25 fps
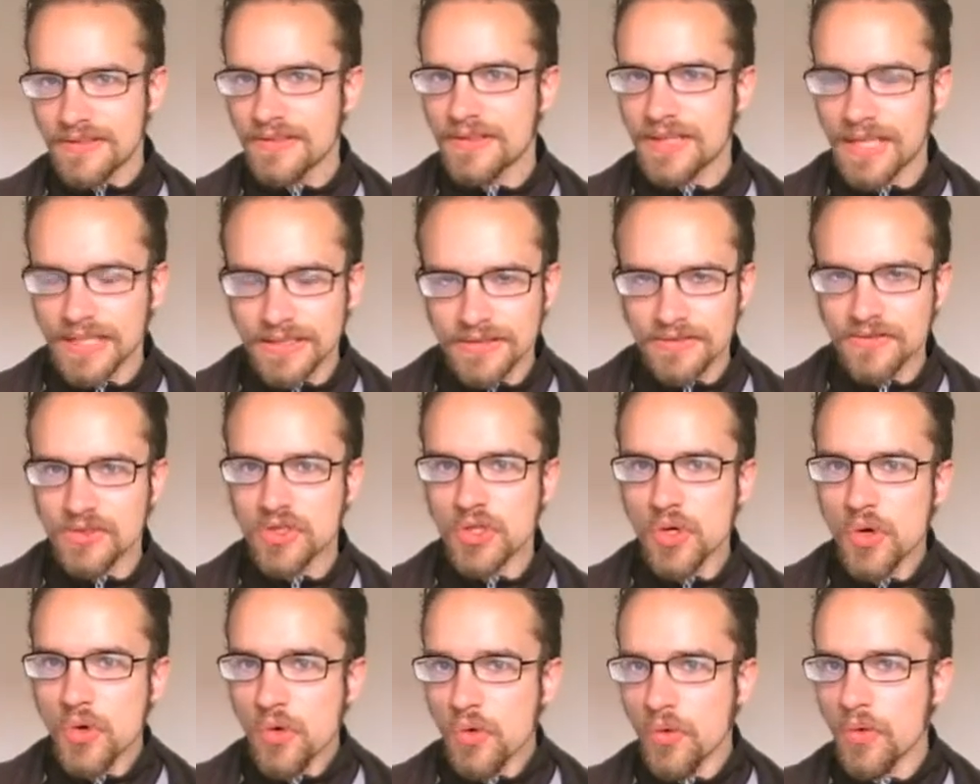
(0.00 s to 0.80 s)
That
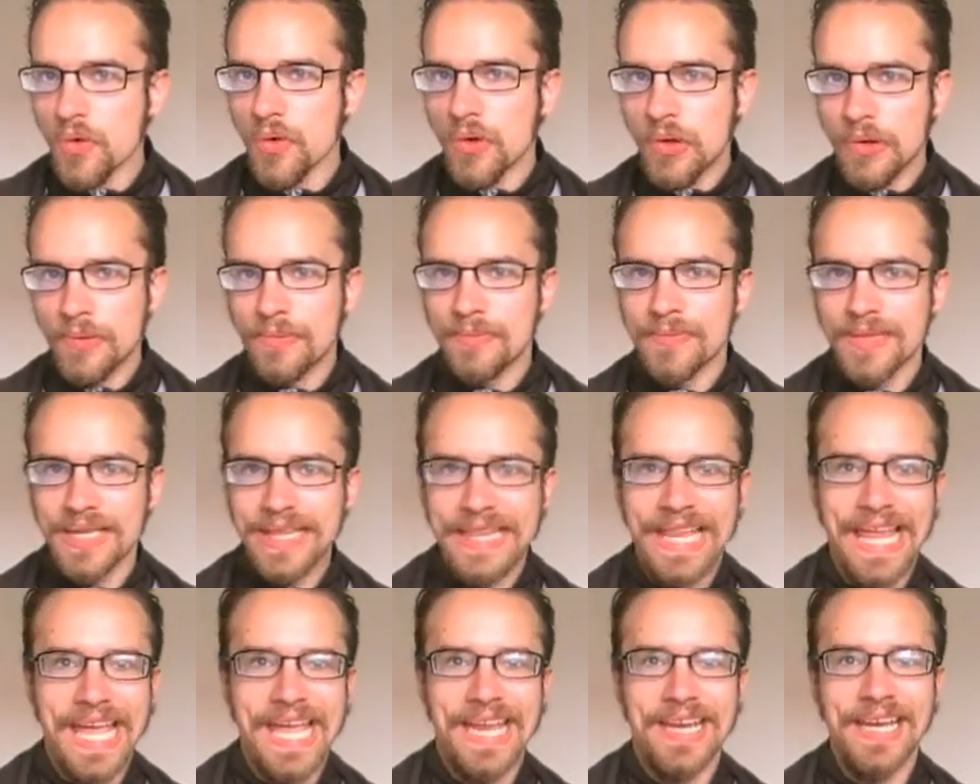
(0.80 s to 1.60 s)
cool
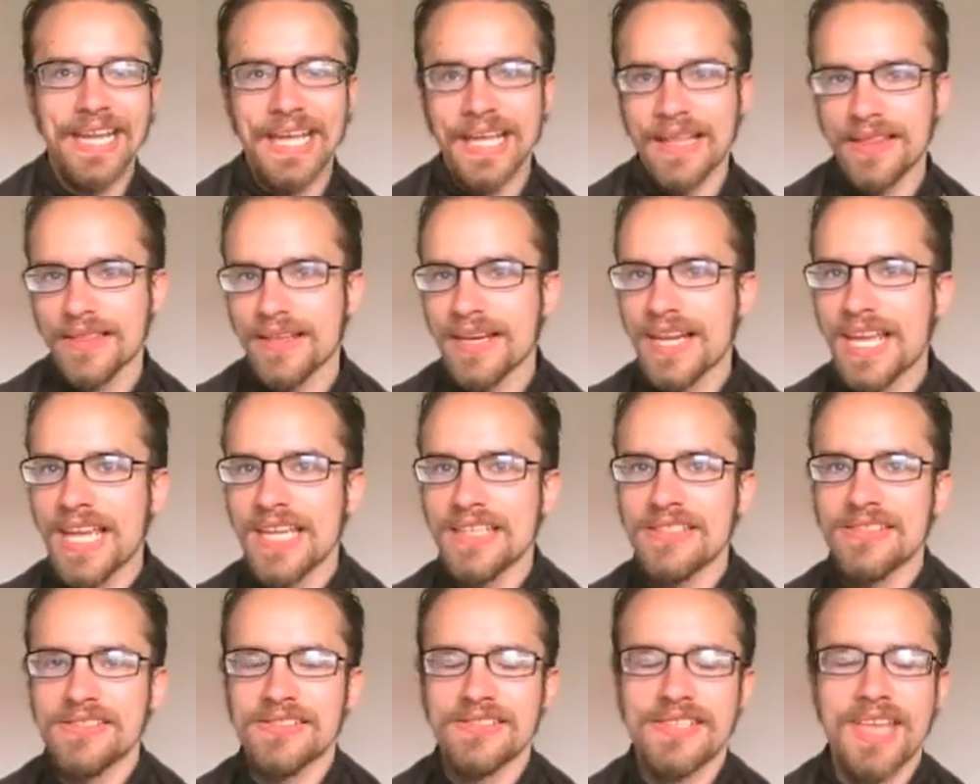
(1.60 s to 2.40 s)
landing that
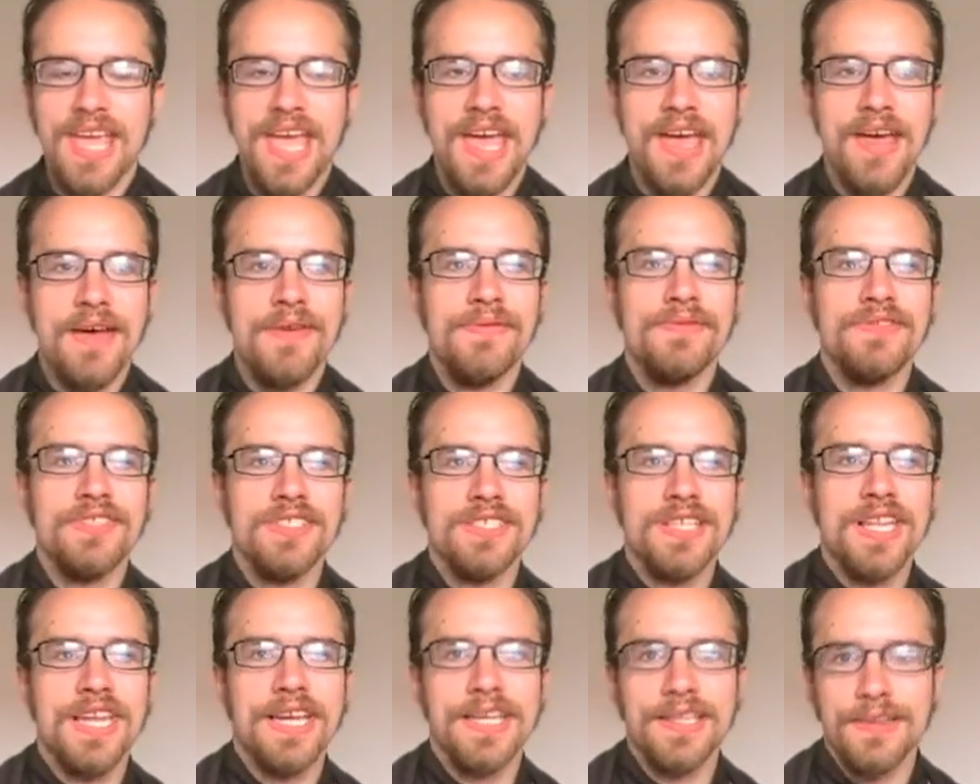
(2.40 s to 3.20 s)
agents have,
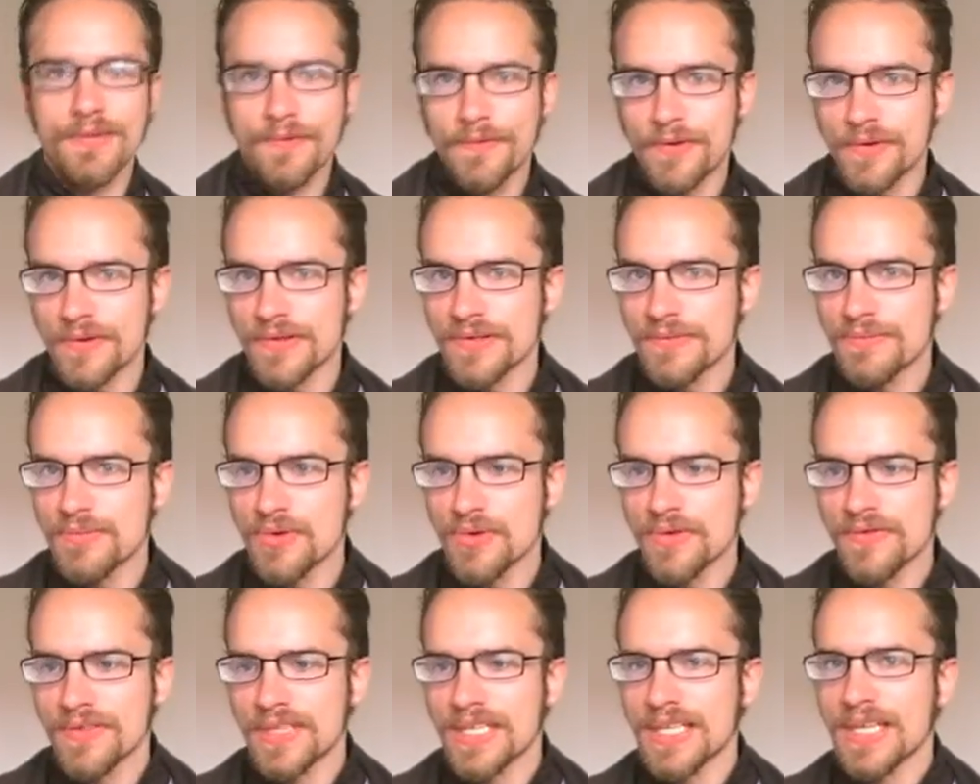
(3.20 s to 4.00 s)
just like in the first
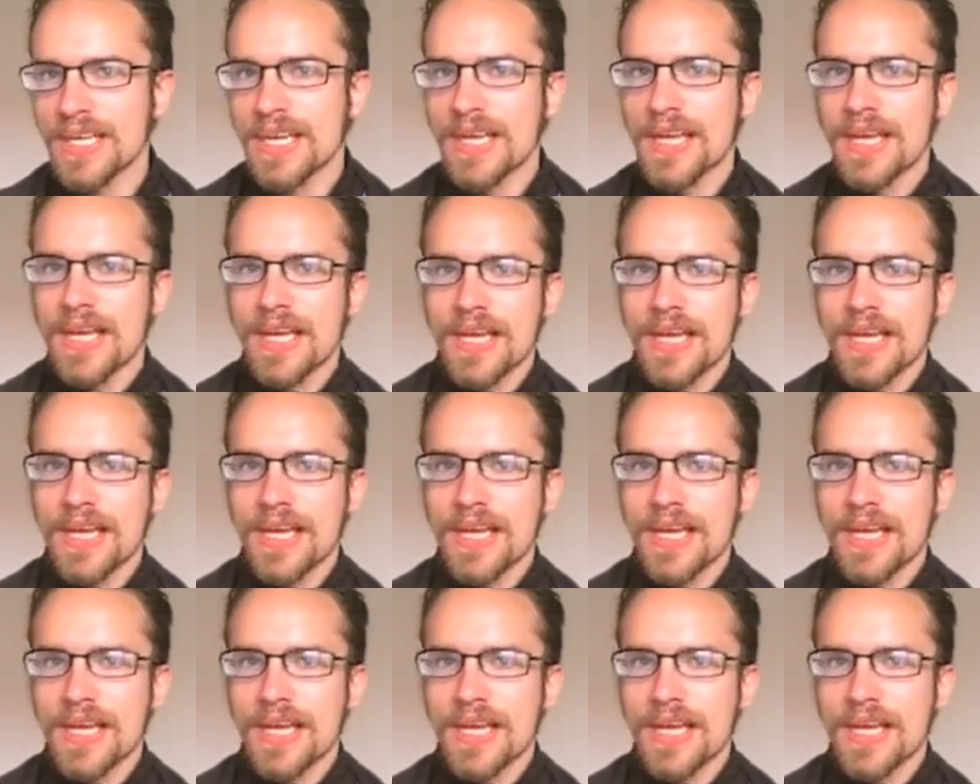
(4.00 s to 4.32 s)
movie.